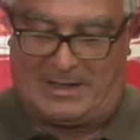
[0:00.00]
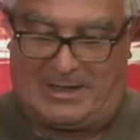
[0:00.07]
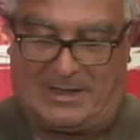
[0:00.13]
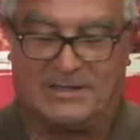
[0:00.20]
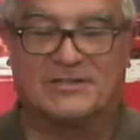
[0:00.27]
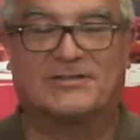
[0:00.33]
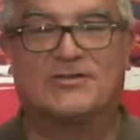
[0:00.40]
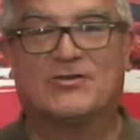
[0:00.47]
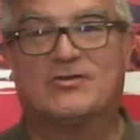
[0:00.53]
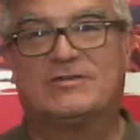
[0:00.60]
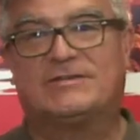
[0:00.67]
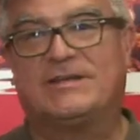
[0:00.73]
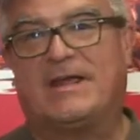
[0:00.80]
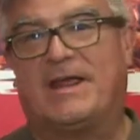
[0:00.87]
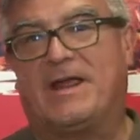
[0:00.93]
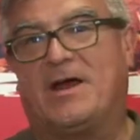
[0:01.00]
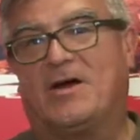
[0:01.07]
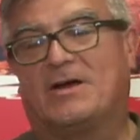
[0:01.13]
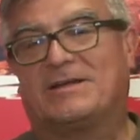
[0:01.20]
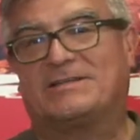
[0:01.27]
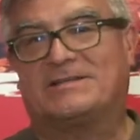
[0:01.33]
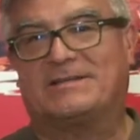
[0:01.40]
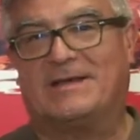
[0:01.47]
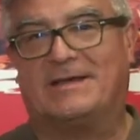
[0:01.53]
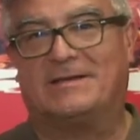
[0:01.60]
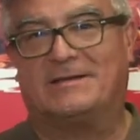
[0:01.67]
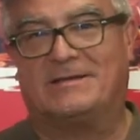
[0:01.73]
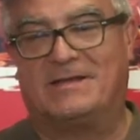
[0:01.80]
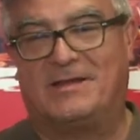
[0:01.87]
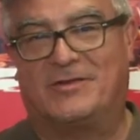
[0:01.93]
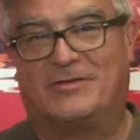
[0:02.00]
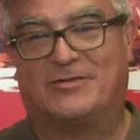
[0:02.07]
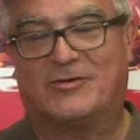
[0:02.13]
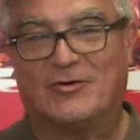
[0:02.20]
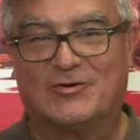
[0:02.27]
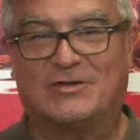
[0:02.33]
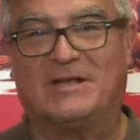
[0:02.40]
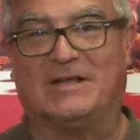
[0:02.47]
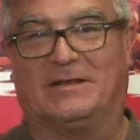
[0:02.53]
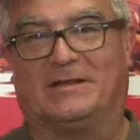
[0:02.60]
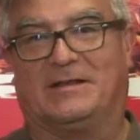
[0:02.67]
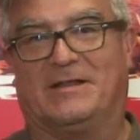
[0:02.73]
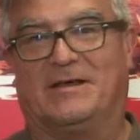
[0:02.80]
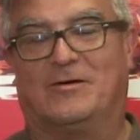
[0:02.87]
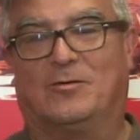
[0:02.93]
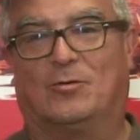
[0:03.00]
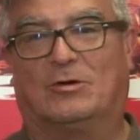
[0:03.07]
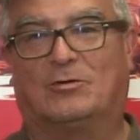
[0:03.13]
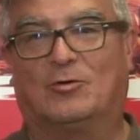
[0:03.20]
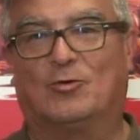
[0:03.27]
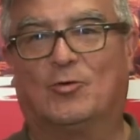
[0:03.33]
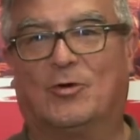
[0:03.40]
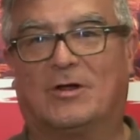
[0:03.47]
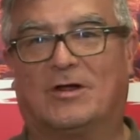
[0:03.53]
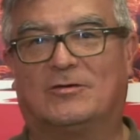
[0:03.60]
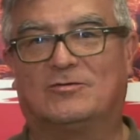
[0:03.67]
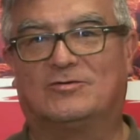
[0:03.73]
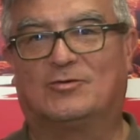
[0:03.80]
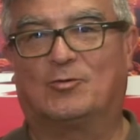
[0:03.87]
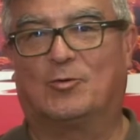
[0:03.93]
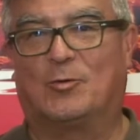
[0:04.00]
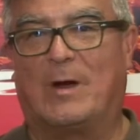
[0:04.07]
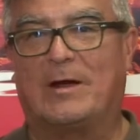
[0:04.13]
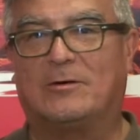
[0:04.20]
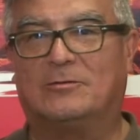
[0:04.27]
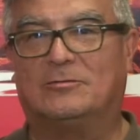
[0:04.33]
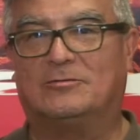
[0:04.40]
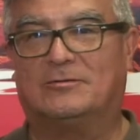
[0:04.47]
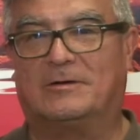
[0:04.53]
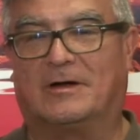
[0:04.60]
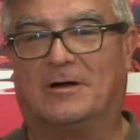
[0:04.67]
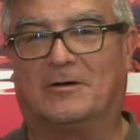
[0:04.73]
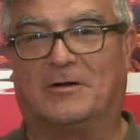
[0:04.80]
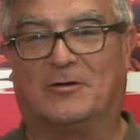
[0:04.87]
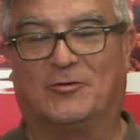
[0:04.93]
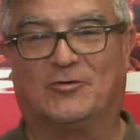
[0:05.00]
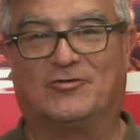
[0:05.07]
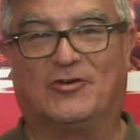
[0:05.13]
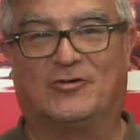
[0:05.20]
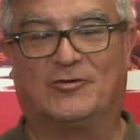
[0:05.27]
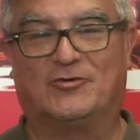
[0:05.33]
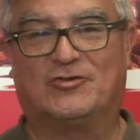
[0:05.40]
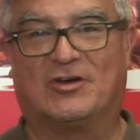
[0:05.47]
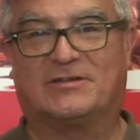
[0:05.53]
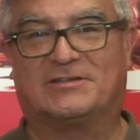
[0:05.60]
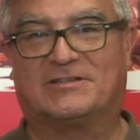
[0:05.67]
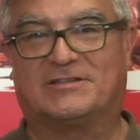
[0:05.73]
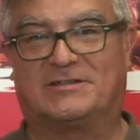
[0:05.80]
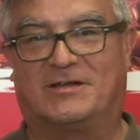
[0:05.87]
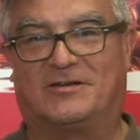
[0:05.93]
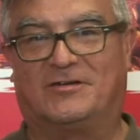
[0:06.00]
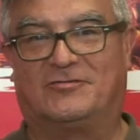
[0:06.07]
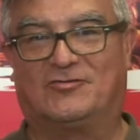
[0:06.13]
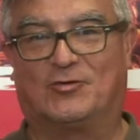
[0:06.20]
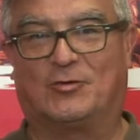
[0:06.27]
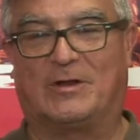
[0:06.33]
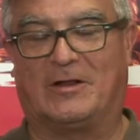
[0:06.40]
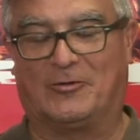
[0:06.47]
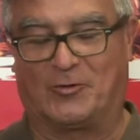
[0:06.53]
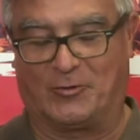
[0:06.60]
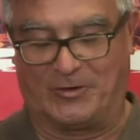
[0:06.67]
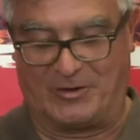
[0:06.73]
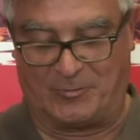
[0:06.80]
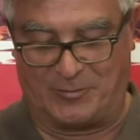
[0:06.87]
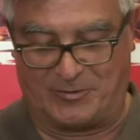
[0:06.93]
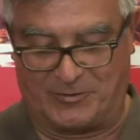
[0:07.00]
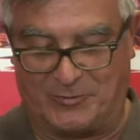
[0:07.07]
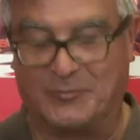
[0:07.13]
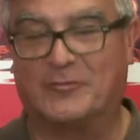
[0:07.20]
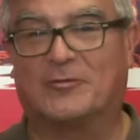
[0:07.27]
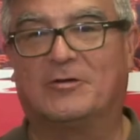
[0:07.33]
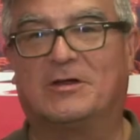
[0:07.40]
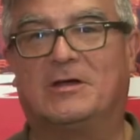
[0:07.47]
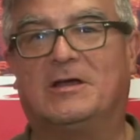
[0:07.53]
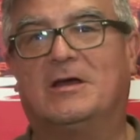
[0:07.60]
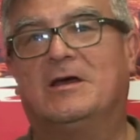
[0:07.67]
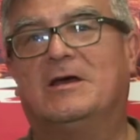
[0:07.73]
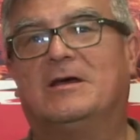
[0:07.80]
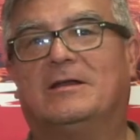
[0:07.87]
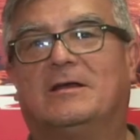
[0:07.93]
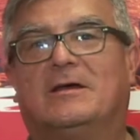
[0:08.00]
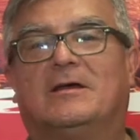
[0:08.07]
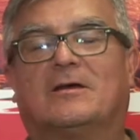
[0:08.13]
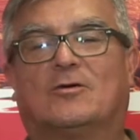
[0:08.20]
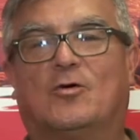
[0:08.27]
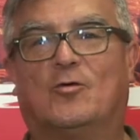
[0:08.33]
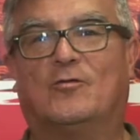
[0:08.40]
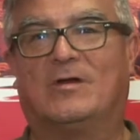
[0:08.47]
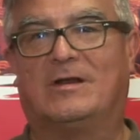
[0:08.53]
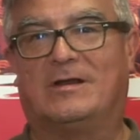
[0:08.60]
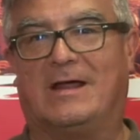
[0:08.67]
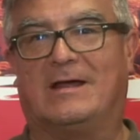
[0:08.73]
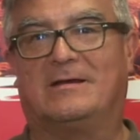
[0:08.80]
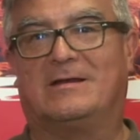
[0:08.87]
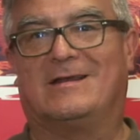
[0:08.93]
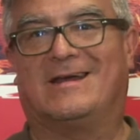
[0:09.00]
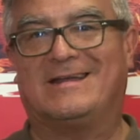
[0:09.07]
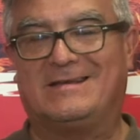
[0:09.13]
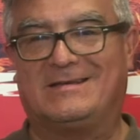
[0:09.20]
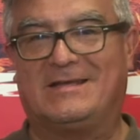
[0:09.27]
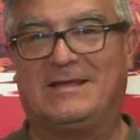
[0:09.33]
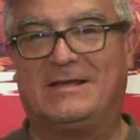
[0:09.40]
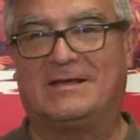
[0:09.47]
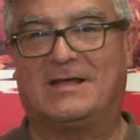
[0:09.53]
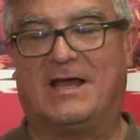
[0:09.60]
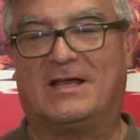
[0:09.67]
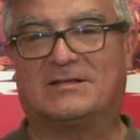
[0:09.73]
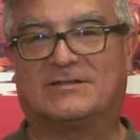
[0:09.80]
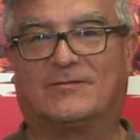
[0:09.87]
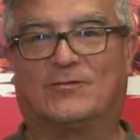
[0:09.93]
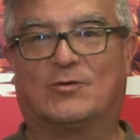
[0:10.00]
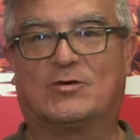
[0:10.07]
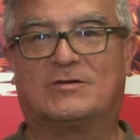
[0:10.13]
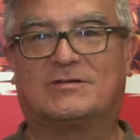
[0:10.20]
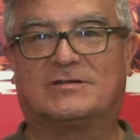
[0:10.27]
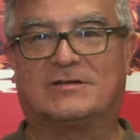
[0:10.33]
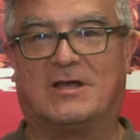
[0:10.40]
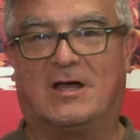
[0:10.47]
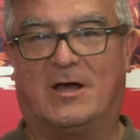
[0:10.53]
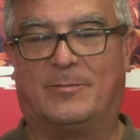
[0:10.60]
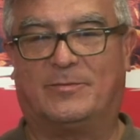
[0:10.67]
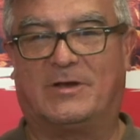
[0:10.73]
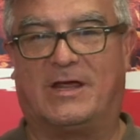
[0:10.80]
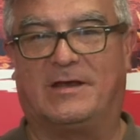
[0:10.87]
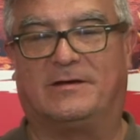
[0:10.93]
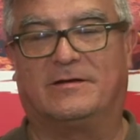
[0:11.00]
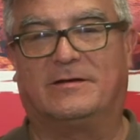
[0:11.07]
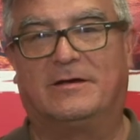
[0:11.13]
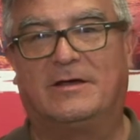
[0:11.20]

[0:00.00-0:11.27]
It is Thursday, August the 13th. Watkunuradu Zurwego, Tekanatuja Yujats. Joe Dallarone here with you for the COVID-19 Task Force update.